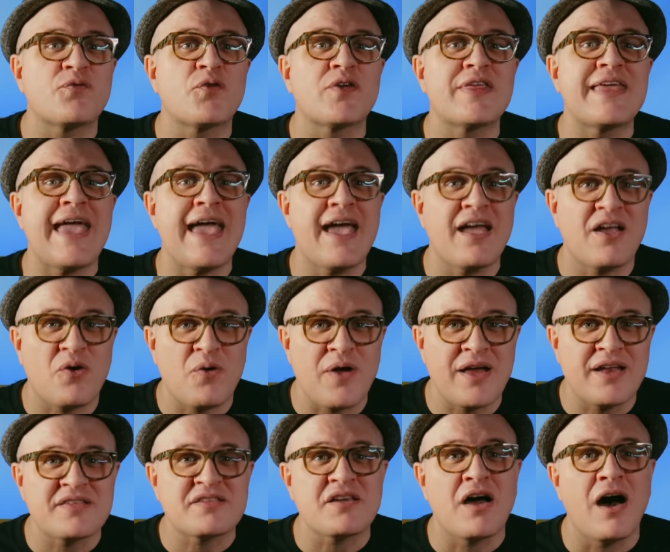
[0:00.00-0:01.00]
for the end
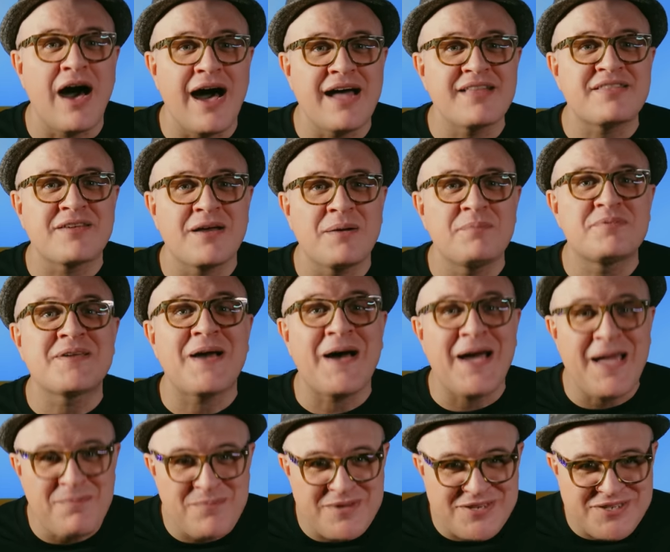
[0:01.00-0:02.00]
credits of Hot Tub
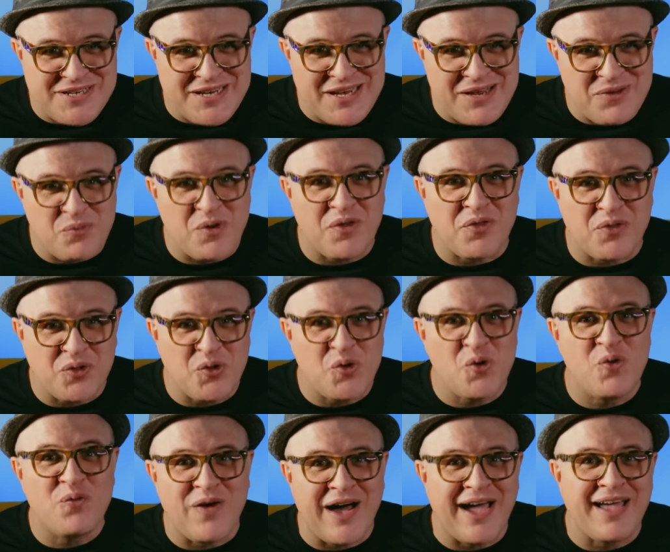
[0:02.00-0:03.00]
Time Machine with
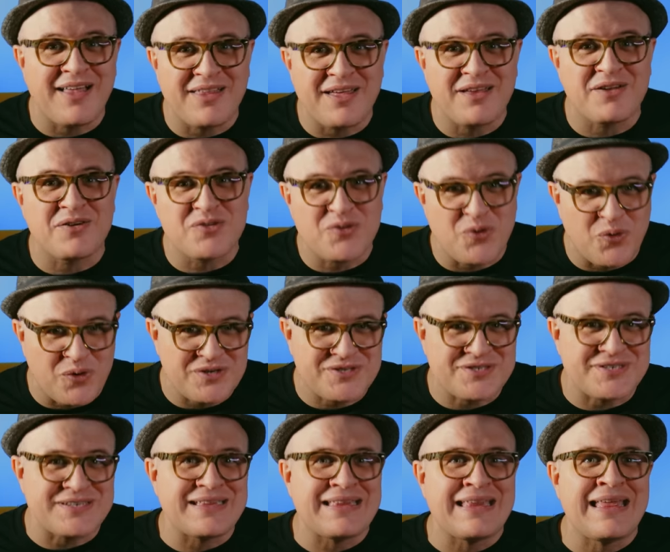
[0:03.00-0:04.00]
Lou Violator
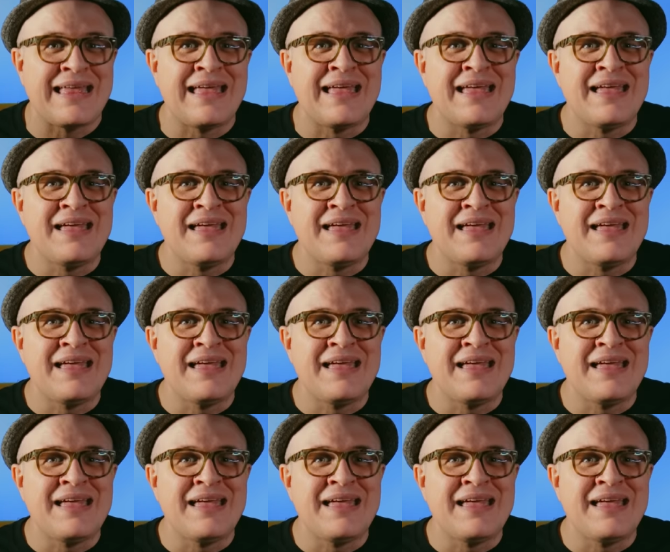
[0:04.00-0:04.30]
Dorchen